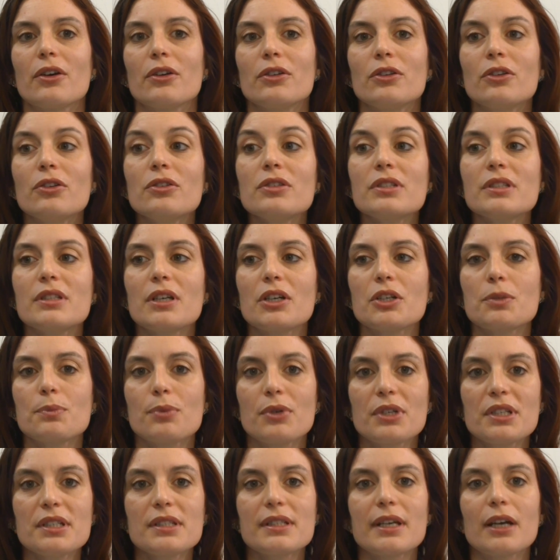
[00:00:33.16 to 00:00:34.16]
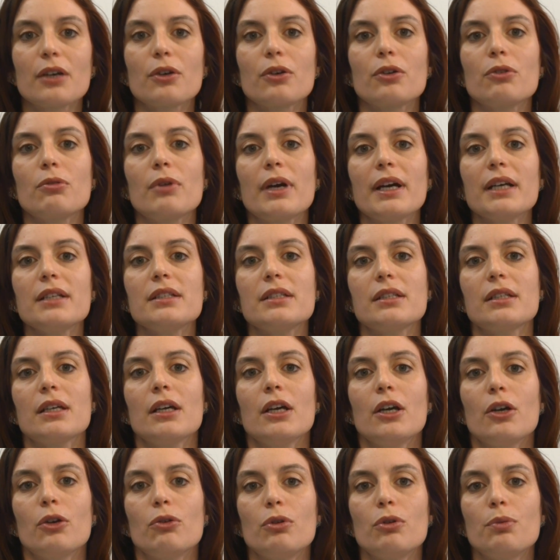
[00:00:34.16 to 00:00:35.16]
non-starch polysaccharides
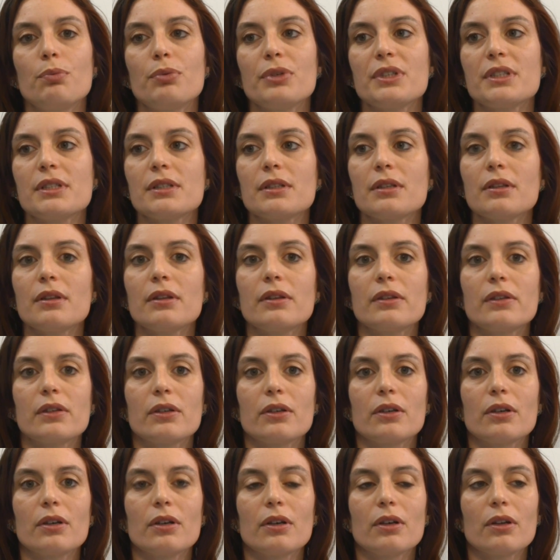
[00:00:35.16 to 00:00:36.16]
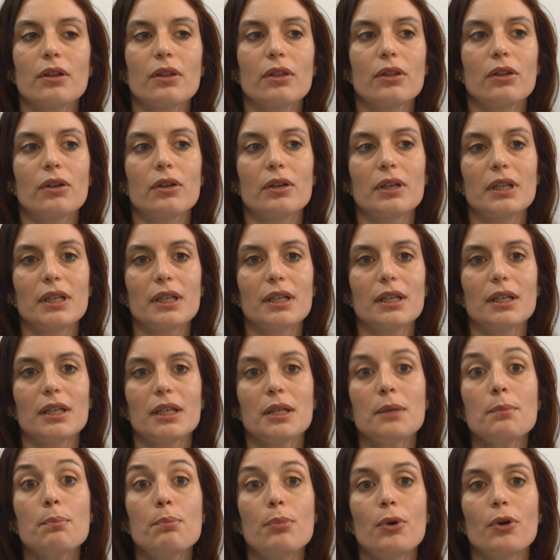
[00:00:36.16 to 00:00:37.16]
represent the
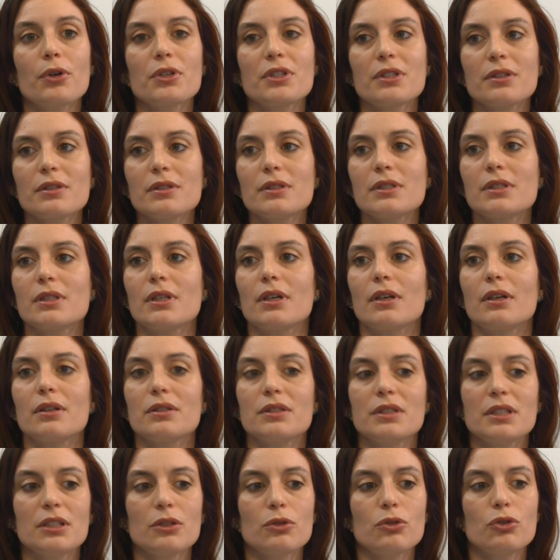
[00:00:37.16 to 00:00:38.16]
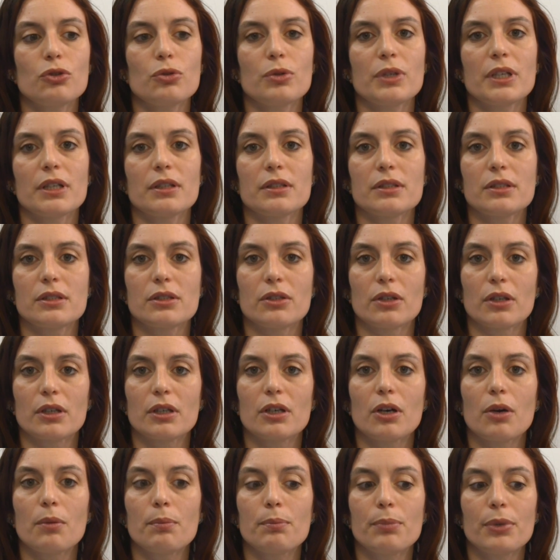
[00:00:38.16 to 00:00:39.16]
important anti-nutrient
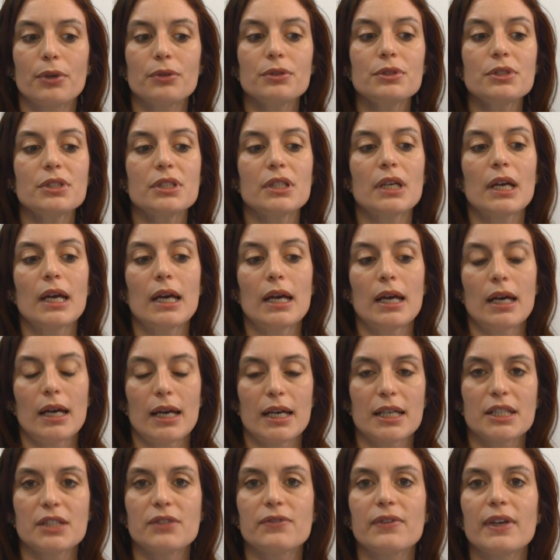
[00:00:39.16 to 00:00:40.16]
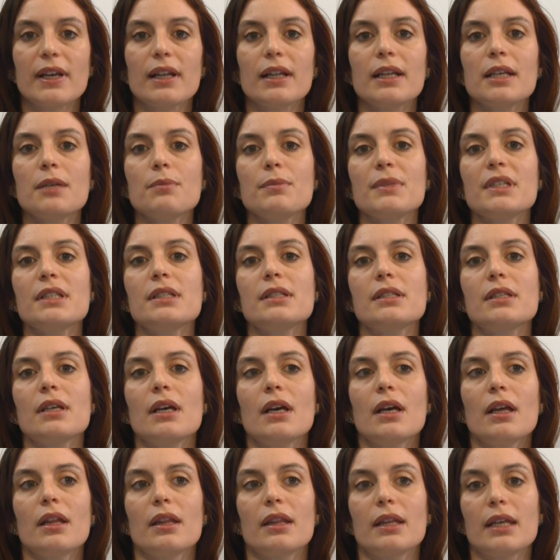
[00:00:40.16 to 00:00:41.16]
compounds as they limit
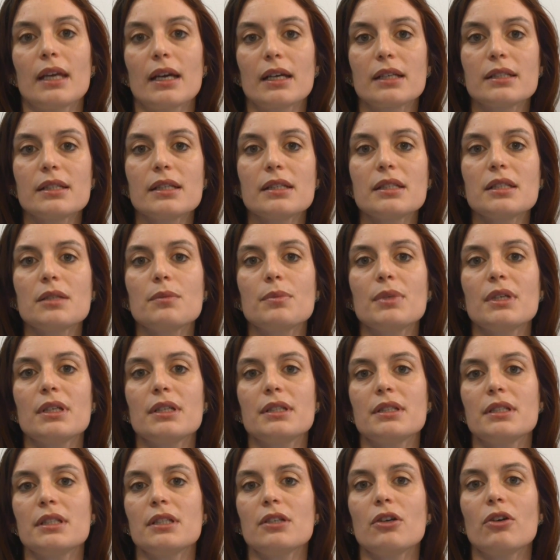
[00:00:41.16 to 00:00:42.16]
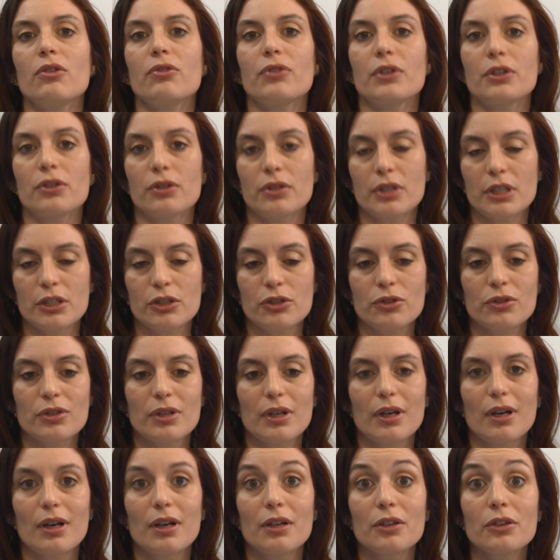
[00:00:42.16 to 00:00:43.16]
the accessibility of
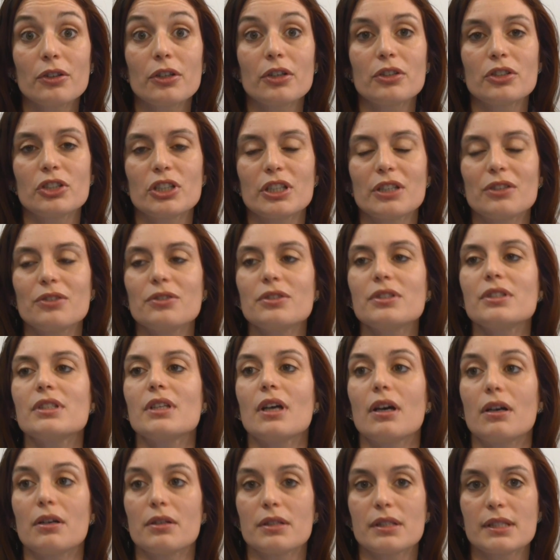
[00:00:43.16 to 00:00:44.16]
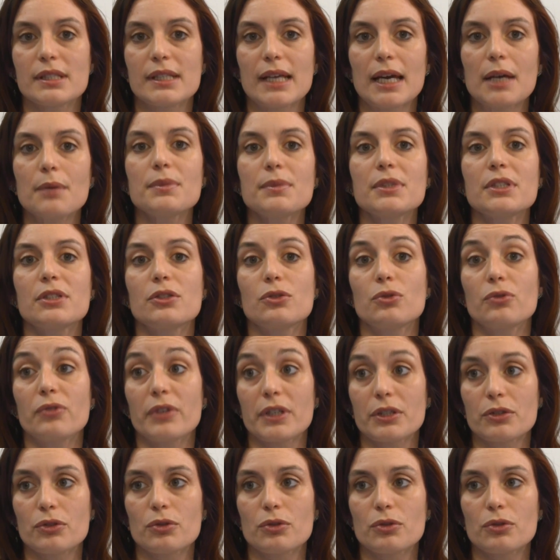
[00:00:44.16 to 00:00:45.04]
endogenous enzymes to their